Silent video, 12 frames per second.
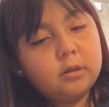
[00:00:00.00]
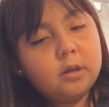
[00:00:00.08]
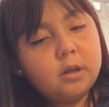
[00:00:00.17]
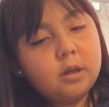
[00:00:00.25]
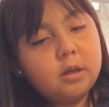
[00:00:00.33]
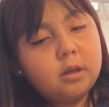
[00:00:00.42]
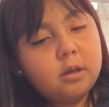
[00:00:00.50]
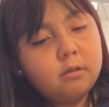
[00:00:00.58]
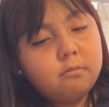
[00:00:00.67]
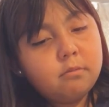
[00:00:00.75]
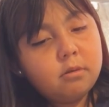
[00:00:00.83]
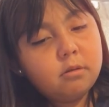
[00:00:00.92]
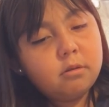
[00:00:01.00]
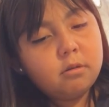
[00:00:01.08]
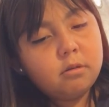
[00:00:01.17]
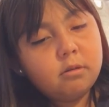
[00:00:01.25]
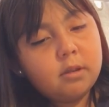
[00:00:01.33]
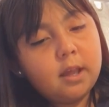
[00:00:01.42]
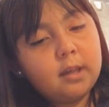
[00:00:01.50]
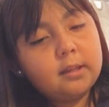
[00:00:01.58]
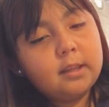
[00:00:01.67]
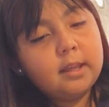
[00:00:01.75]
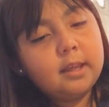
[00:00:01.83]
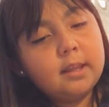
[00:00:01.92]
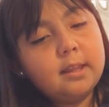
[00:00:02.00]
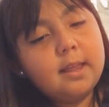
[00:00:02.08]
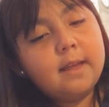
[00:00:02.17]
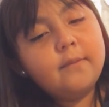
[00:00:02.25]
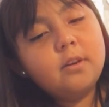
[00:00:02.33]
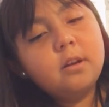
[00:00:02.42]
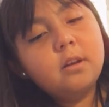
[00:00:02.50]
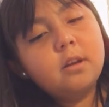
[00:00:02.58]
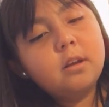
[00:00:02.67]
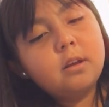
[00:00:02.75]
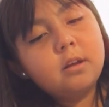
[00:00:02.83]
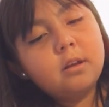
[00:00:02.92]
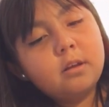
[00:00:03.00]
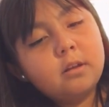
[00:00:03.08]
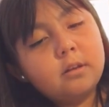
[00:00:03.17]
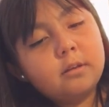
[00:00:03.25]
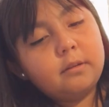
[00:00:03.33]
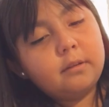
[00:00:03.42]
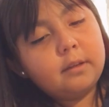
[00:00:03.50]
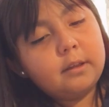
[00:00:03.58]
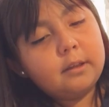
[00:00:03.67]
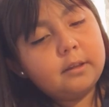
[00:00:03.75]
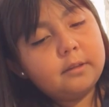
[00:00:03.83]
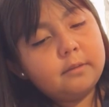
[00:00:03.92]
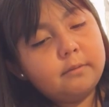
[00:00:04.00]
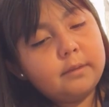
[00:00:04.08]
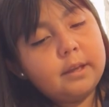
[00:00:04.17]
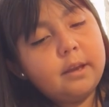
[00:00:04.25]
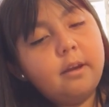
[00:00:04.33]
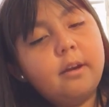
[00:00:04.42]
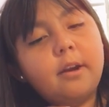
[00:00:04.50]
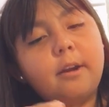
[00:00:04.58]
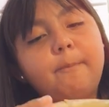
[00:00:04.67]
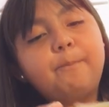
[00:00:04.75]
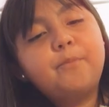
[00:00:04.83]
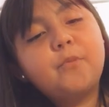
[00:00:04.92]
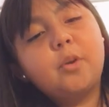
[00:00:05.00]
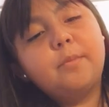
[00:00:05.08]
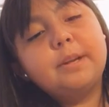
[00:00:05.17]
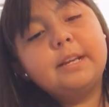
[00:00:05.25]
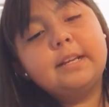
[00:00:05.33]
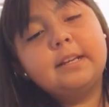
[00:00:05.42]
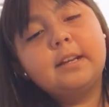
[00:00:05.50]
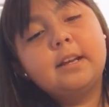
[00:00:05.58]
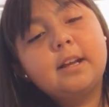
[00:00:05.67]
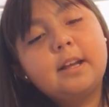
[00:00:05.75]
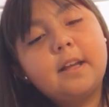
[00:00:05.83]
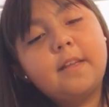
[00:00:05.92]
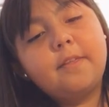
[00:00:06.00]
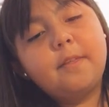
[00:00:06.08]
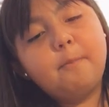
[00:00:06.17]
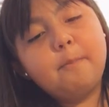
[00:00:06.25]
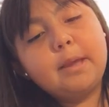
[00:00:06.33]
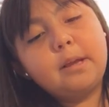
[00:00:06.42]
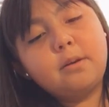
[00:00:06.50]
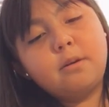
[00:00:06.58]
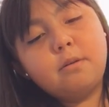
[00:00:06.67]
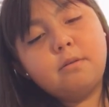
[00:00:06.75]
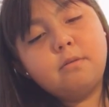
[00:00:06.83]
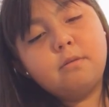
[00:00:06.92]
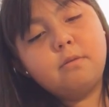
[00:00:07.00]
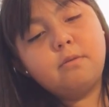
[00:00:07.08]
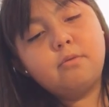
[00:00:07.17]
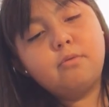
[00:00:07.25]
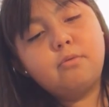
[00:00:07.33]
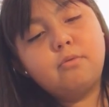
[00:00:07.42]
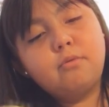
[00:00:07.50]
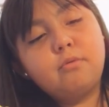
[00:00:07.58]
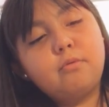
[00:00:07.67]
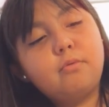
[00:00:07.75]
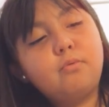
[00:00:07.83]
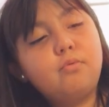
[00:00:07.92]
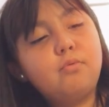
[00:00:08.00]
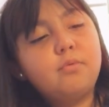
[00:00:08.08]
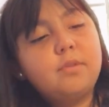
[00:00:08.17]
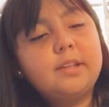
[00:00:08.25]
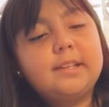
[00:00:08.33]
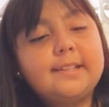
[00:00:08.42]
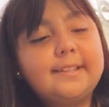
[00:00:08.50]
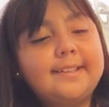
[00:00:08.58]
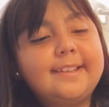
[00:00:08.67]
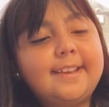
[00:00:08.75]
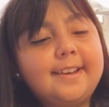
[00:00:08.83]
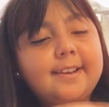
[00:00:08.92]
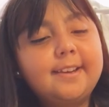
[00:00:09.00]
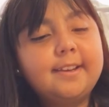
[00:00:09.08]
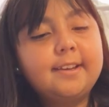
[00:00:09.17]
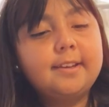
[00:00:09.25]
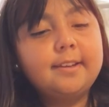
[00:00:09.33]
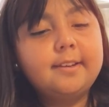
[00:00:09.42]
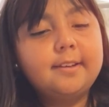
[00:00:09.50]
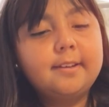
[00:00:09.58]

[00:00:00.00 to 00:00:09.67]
I'm exactly 11. Okay, so we are opening the mango. Ooh, looks good.